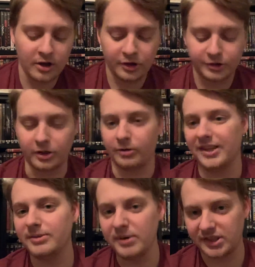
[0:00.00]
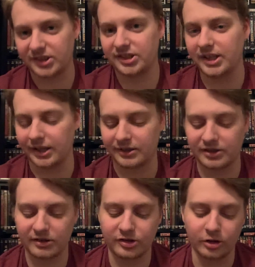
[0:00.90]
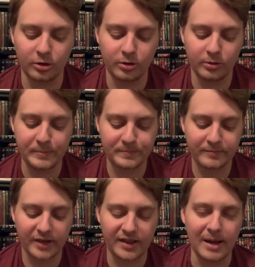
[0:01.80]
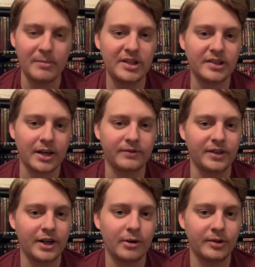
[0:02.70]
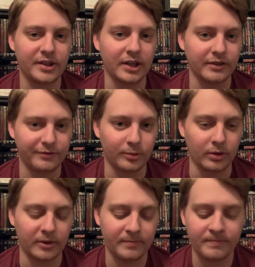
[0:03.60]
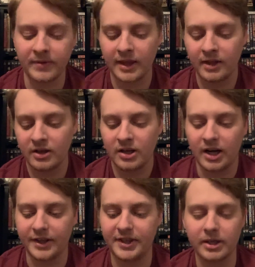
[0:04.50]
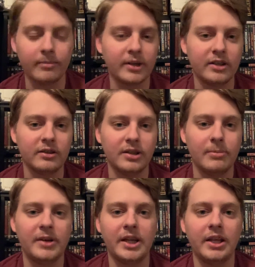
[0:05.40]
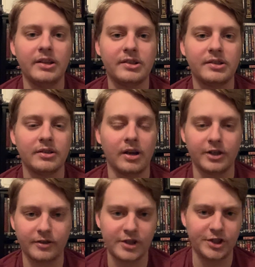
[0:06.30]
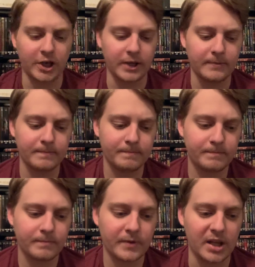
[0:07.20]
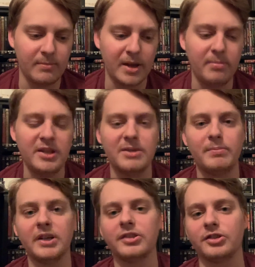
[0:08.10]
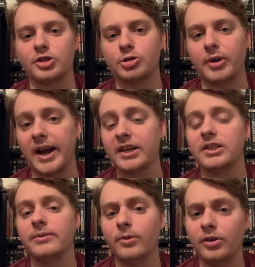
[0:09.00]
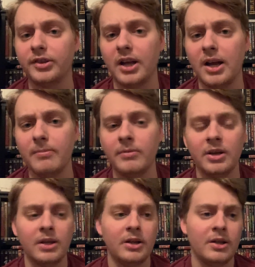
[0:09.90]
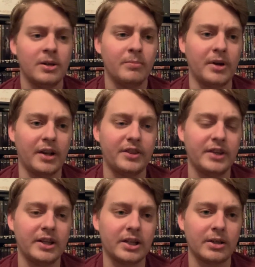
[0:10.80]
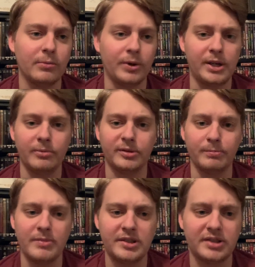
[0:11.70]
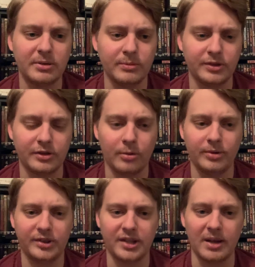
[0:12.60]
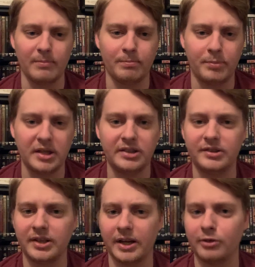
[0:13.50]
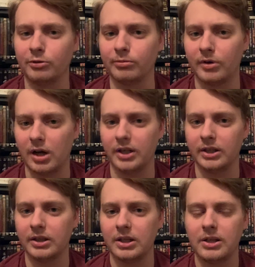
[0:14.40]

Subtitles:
So that's my 6. So that means I have to narrow it down to 4. I think I'm going to eliminate Andre the Giant. He may be the biggest attraction of all time, but I think what he was missing was always that big title run.